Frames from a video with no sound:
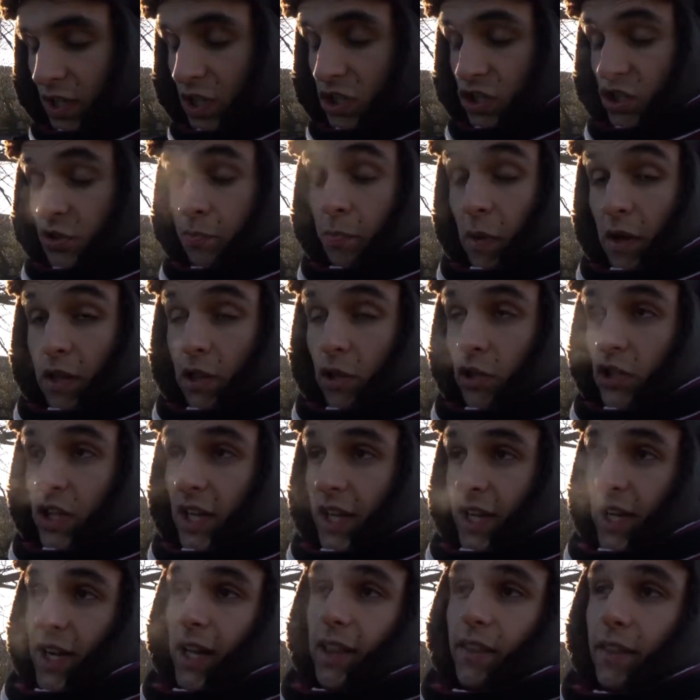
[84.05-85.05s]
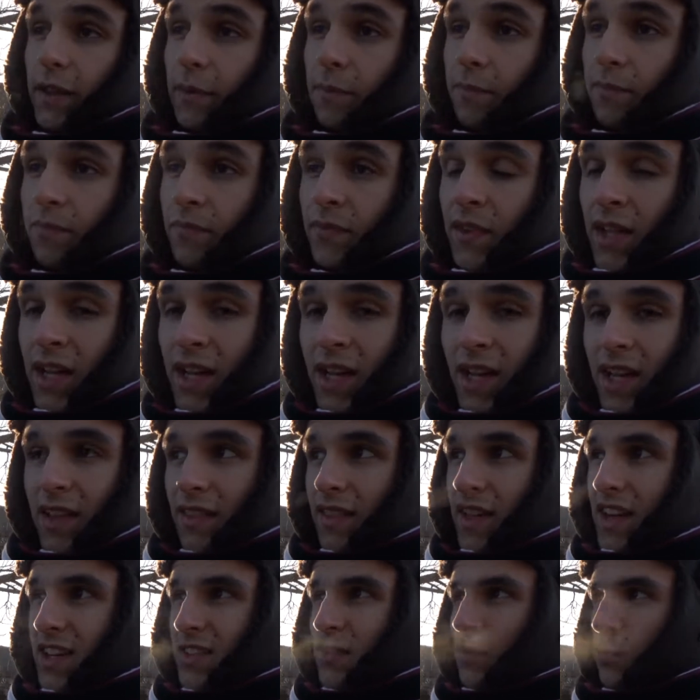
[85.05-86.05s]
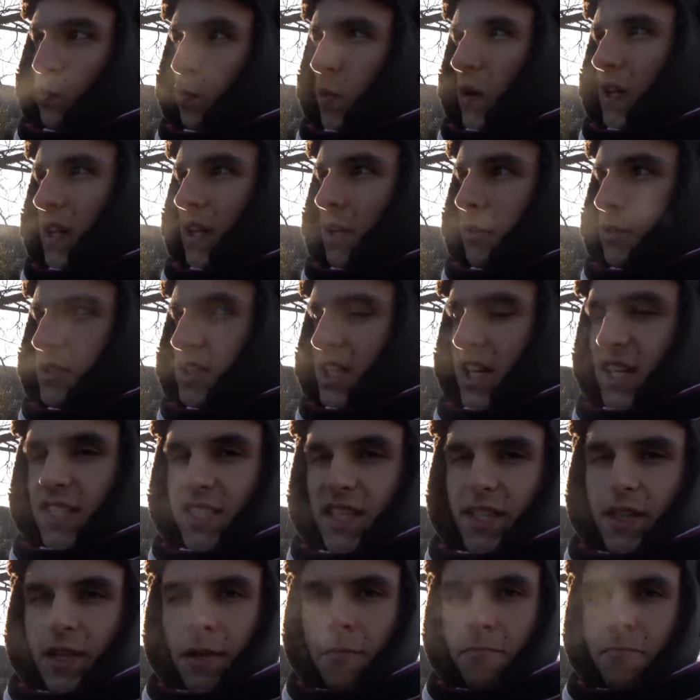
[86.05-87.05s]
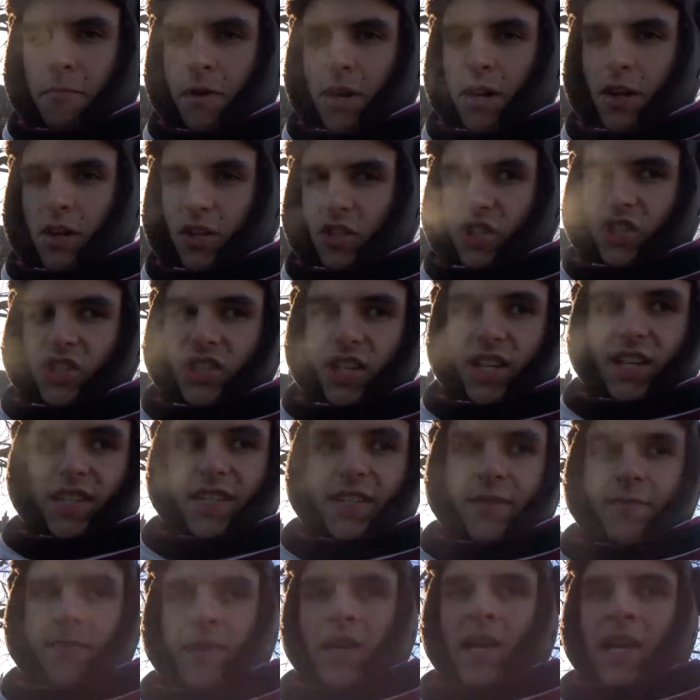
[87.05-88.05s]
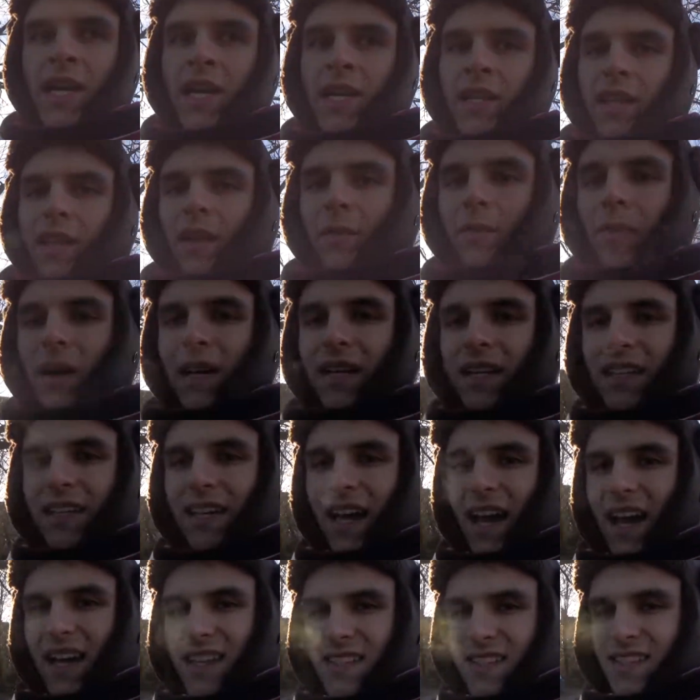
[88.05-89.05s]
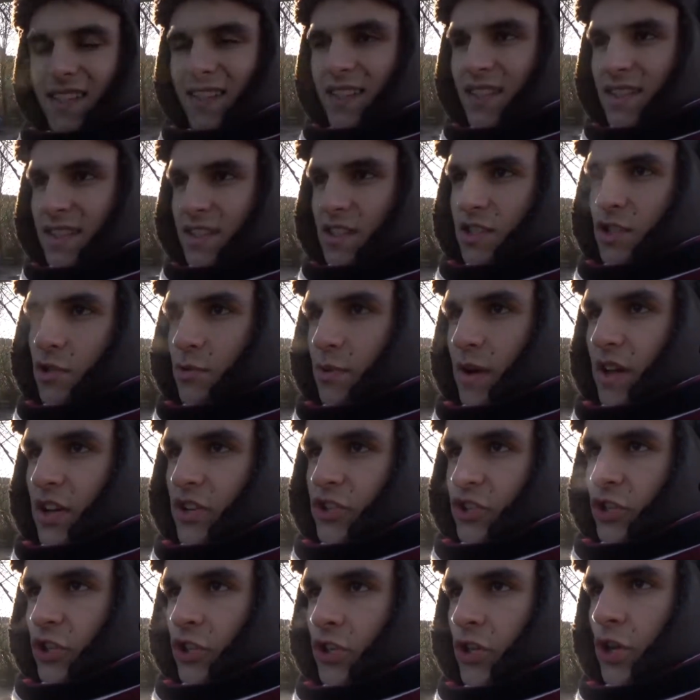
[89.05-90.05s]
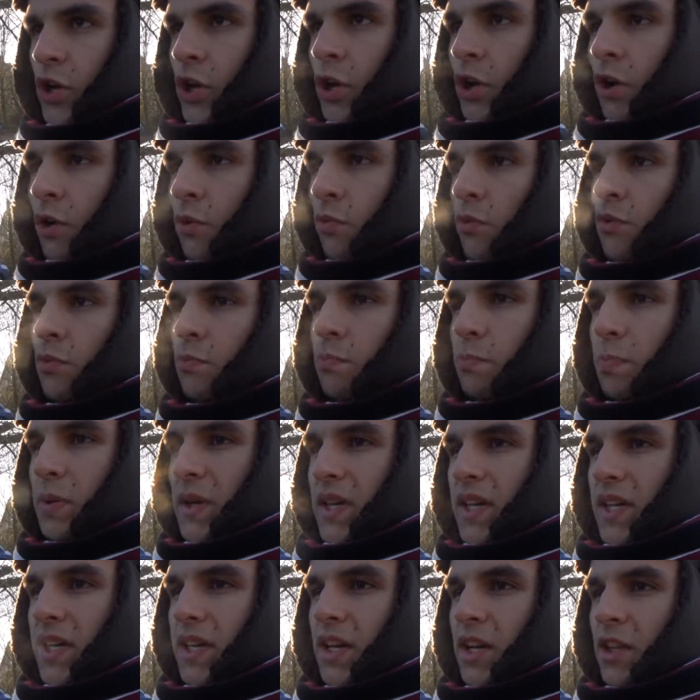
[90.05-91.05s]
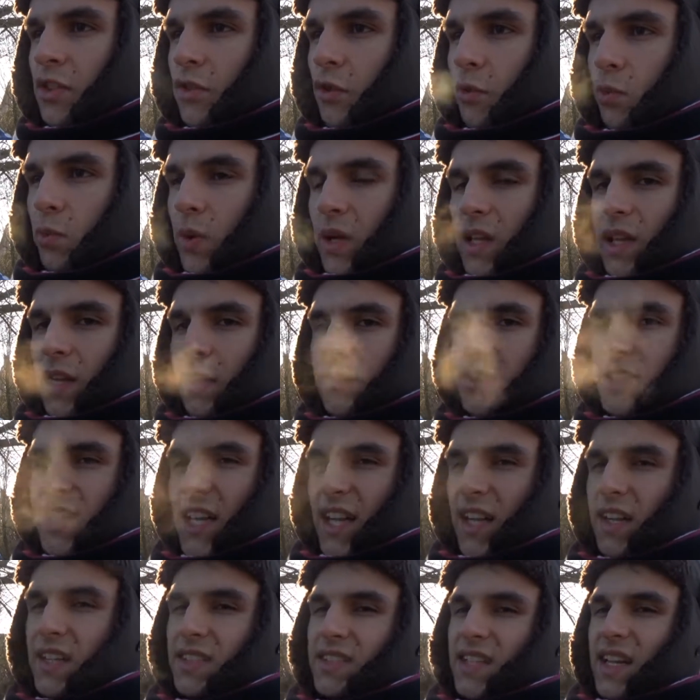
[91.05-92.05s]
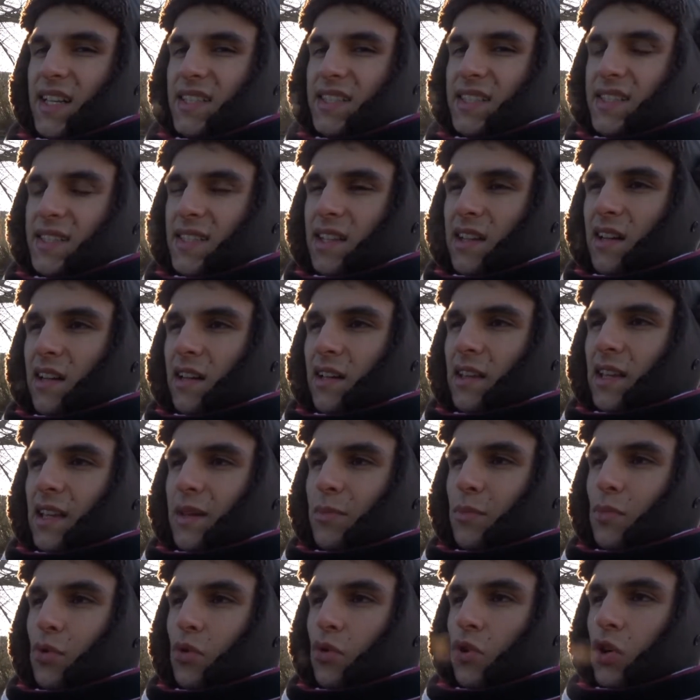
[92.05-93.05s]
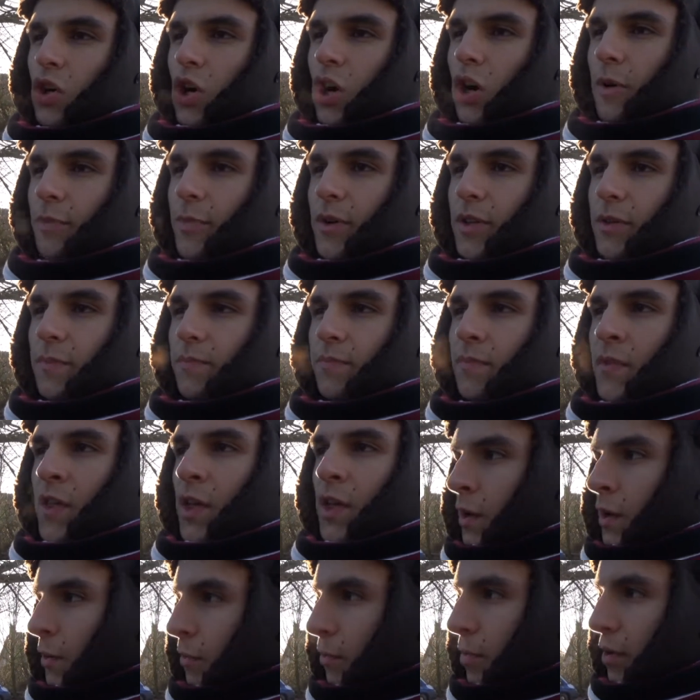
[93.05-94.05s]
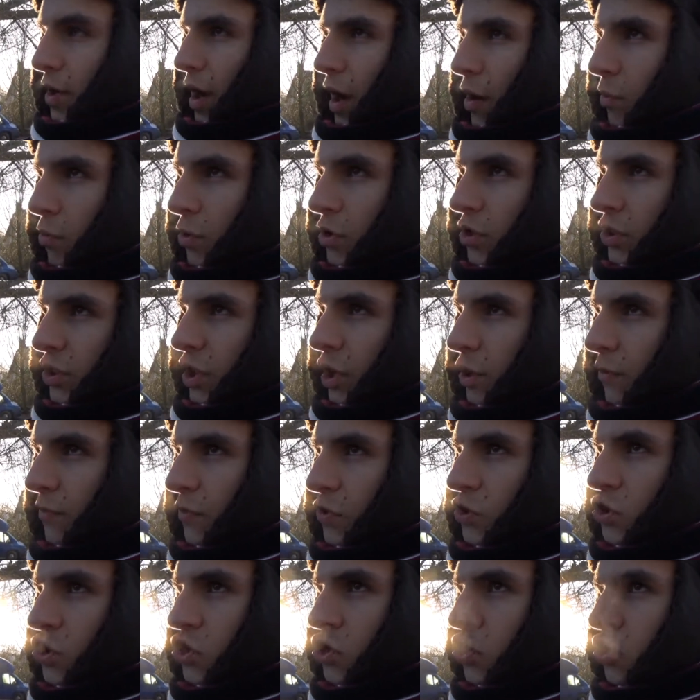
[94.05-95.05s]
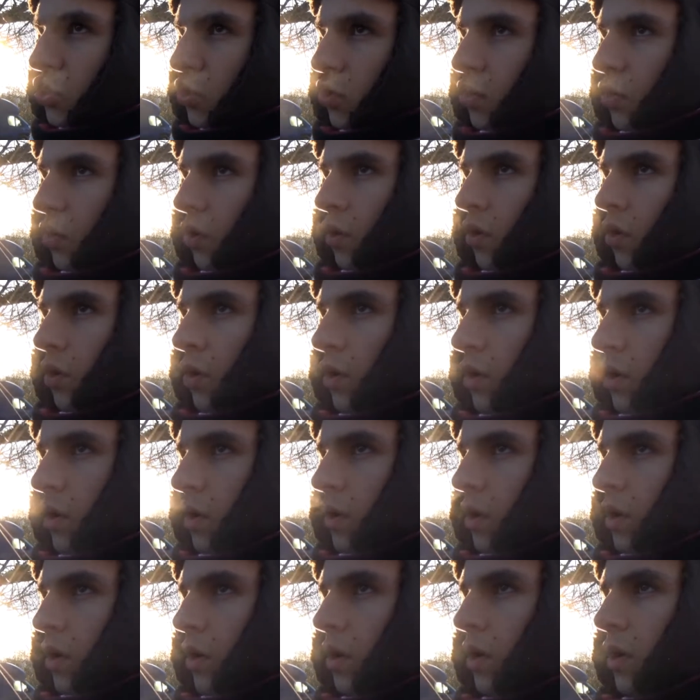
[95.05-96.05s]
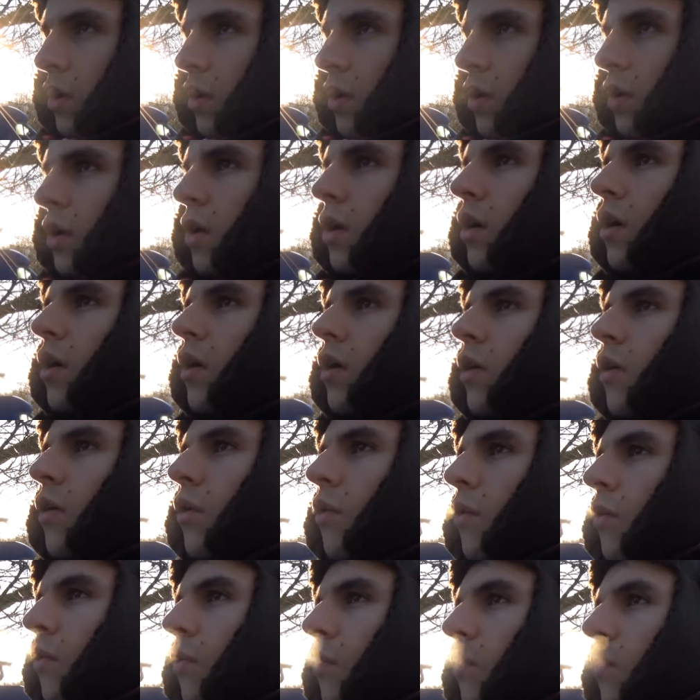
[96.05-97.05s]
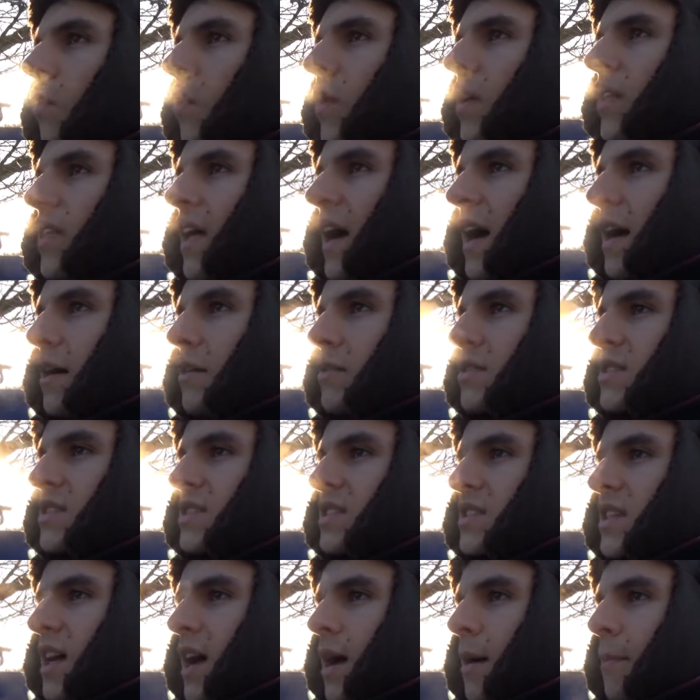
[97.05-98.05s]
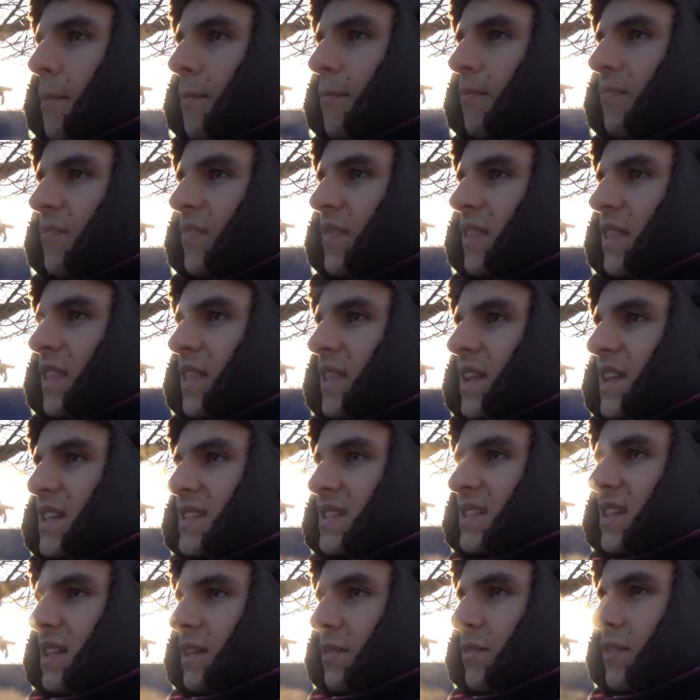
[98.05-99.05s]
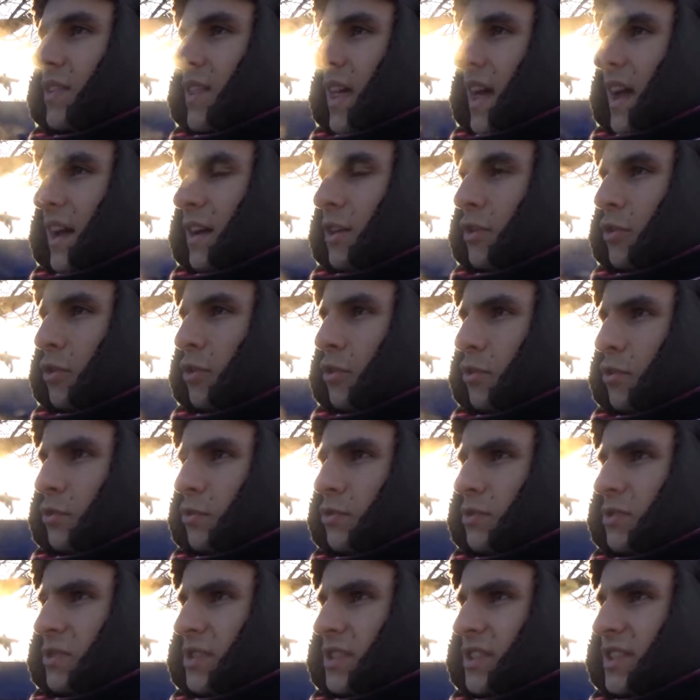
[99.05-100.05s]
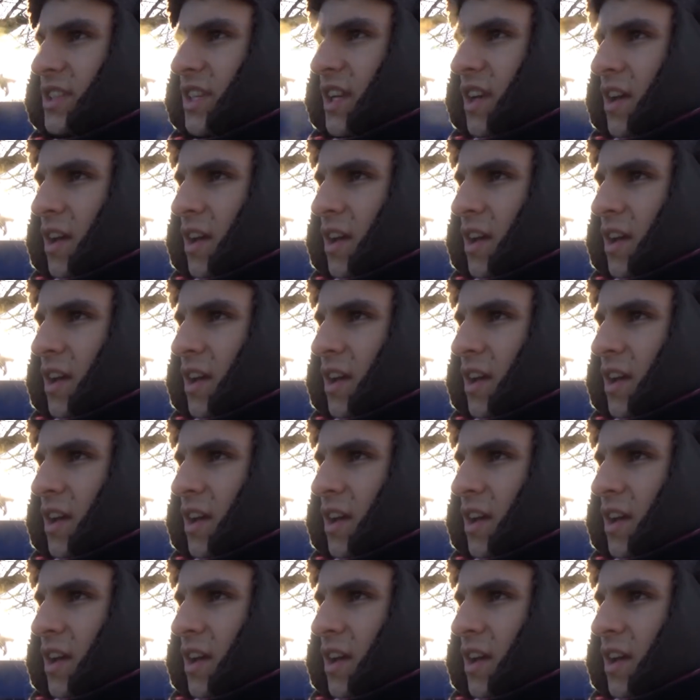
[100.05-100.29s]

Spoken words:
They're the willow tit and the marsh tit. Now, my guess in this situation would be the willow tit, because that's slightly more common. But I wouldn't know for sure without listening for their calls.